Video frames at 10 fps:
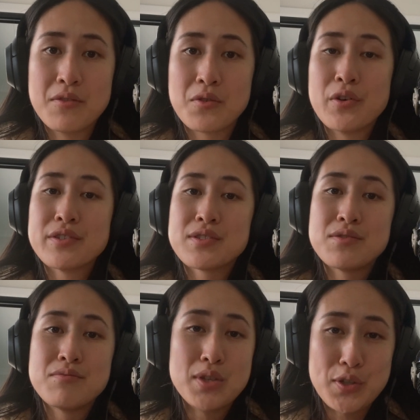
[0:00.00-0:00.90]
Of
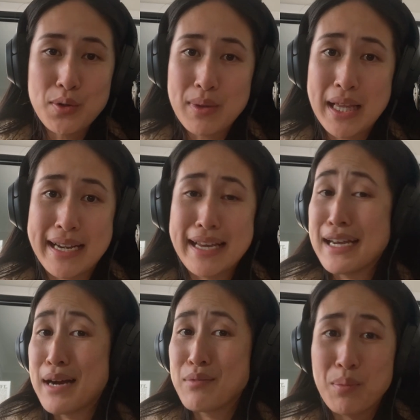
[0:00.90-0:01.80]
course, do your
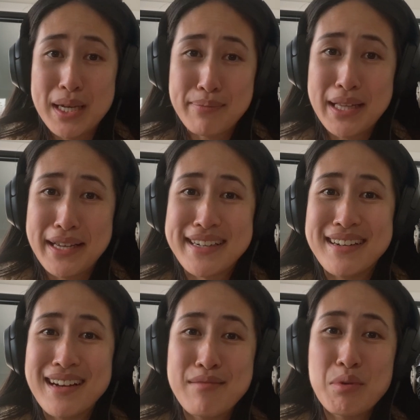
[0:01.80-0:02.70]
planning. I'm a big
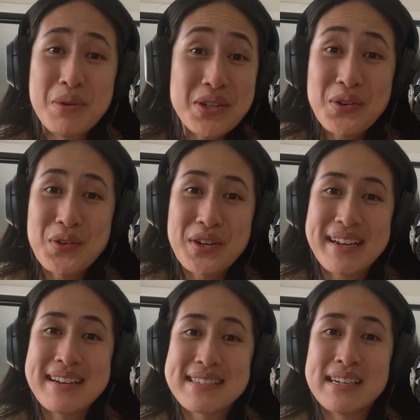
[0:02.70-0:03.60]
planner. I'm a big
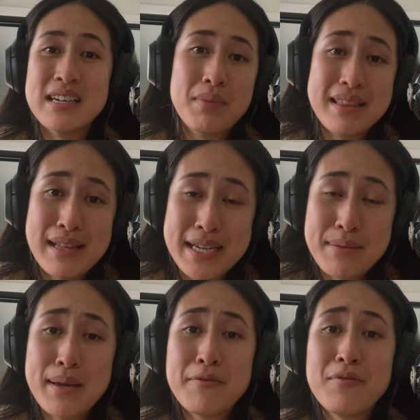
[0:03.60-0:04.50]
organizer, but let it
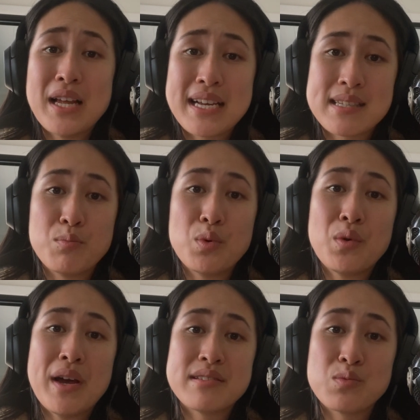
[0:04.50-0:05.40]
be
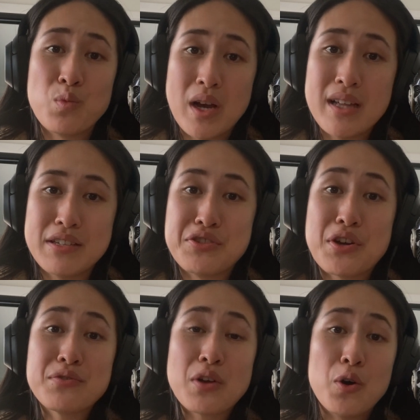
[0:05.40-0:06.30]
flexible as well, and
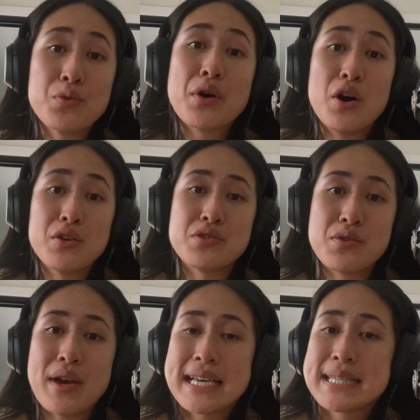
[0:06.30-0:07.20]
don't hold on
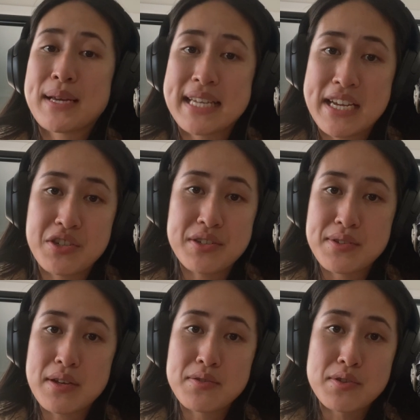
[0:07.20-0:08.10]
to
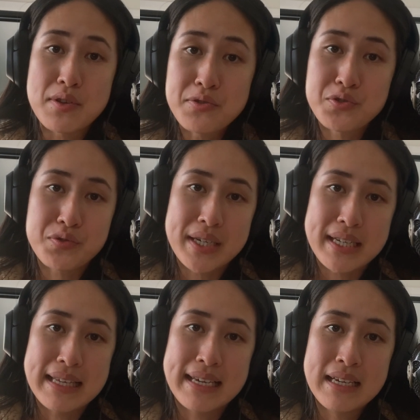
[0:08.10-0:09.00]
expectations so
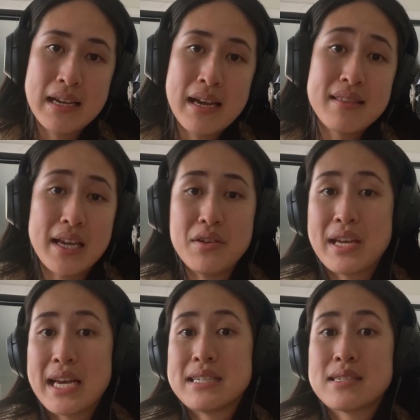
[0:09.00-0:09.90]
strictly that you
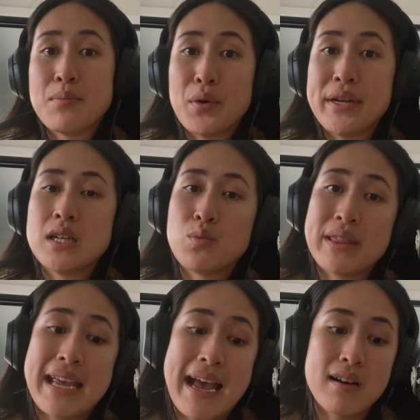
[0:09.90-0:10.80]
get disappointed when
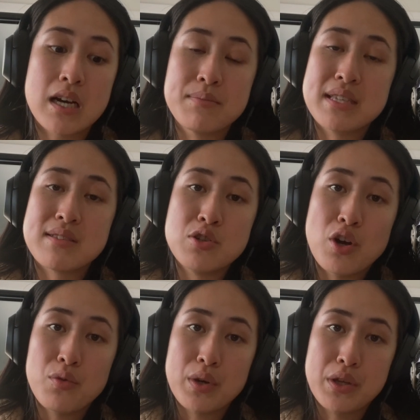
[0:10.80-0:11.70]
the outcome is
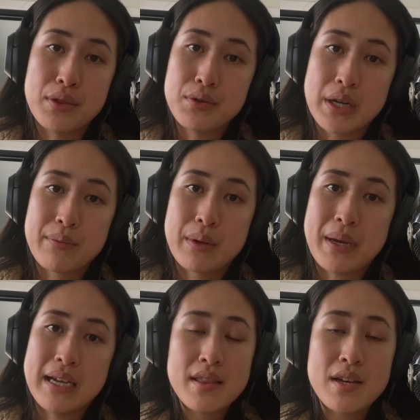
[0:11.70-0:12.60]
not what you thought it would
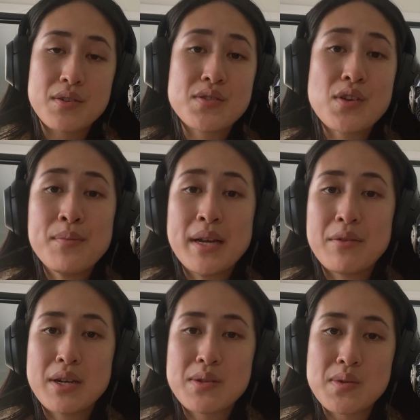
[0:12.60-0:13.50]
be. There are so many
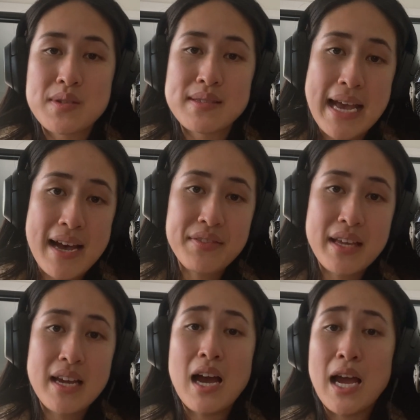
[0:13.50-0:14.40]
resources out
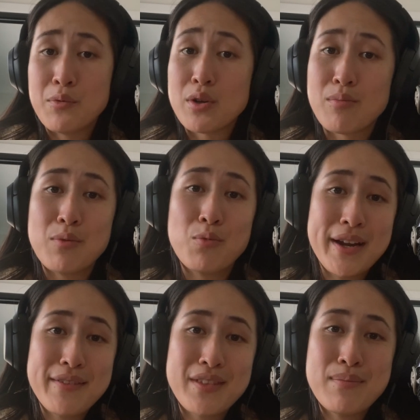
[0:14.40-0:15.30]
there. I want to be
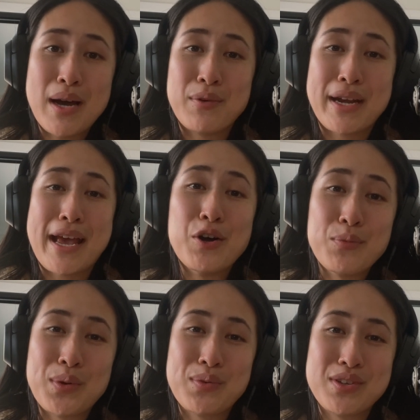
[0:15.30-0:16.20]
one of them. I want to
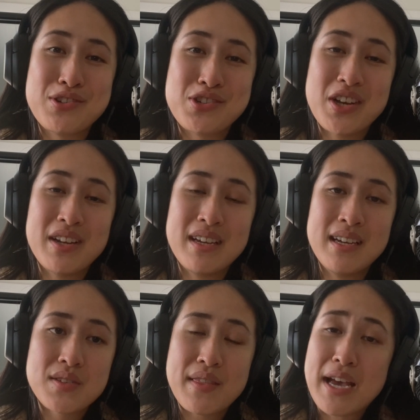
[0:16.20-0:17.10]
help you on your journey
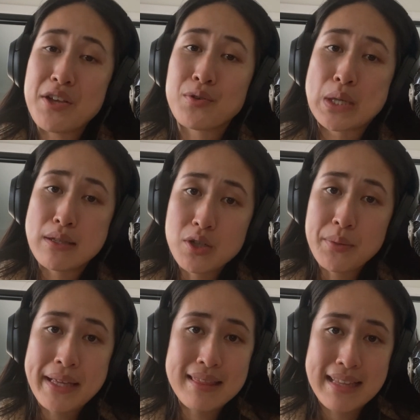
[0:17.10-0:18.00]
so that you're a little
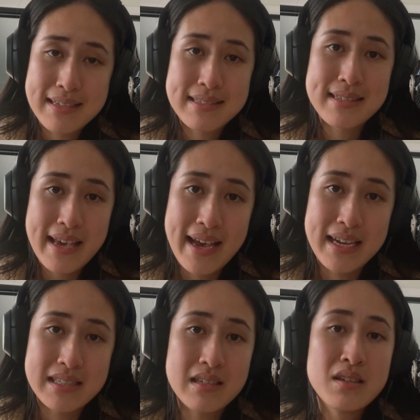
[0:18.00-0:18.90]
bit less
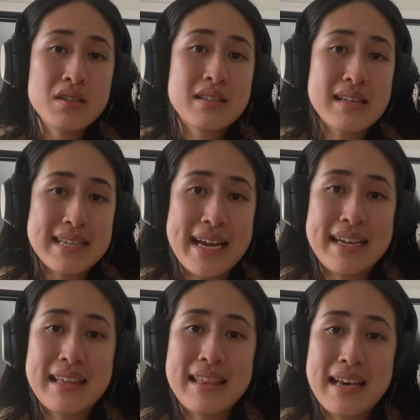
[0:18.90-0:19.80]
scared to
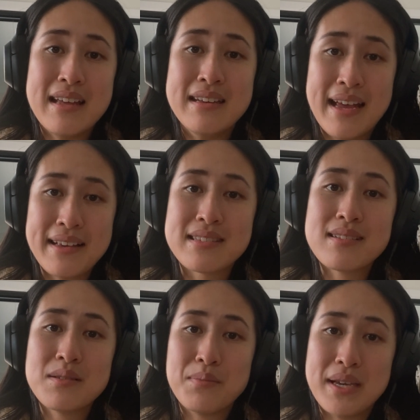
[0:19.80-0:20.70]
take that
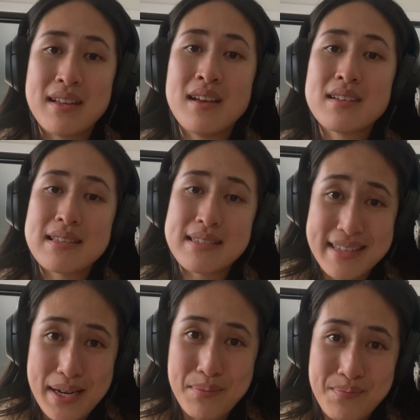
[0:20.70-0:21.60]
next big
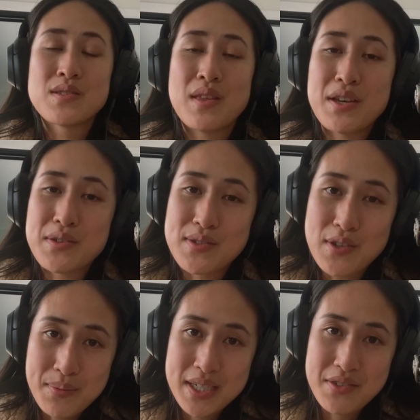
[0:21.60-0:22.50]
step. So thank you
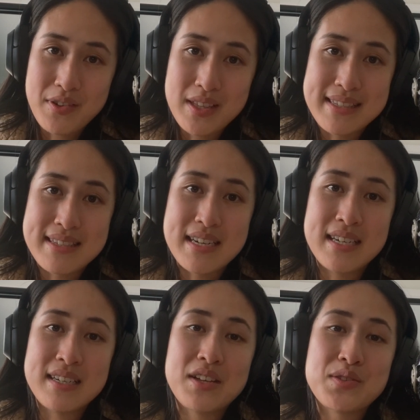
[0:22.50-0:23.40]
so much for
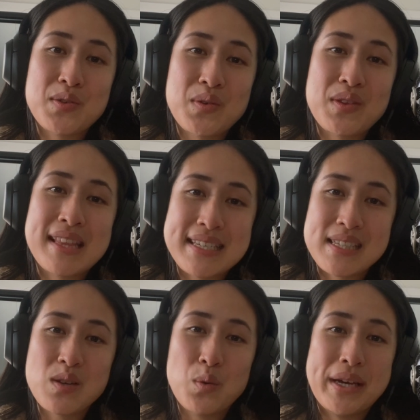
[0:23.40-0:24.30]
listening to
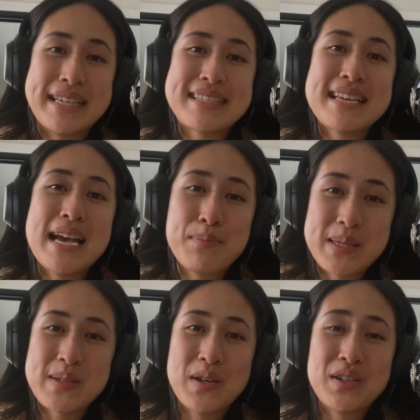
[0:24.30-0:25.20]
this week's
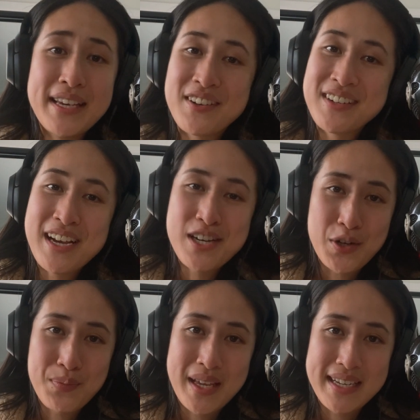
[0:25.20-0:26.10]
episode. Kiran, I
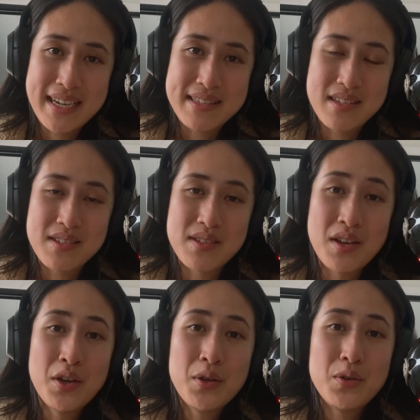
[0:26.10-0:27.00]
hope that answers
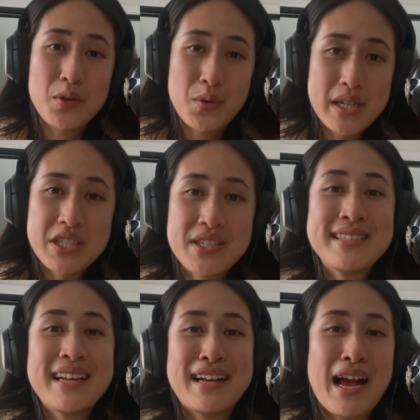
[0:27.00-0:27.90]
your
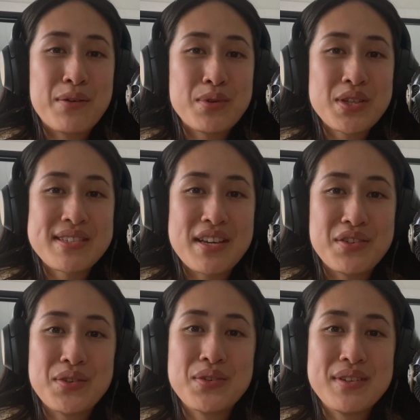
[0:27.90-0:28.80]
question, and I will see
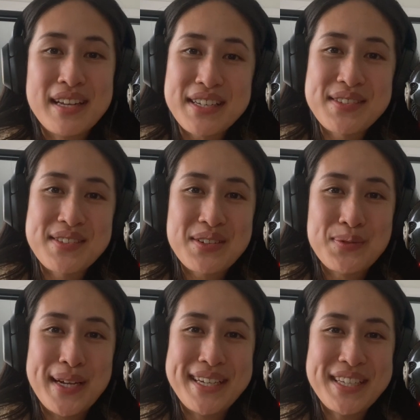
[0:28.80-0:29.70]
you next
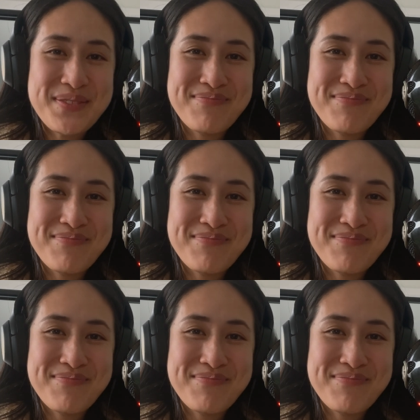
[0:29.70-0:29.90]
week.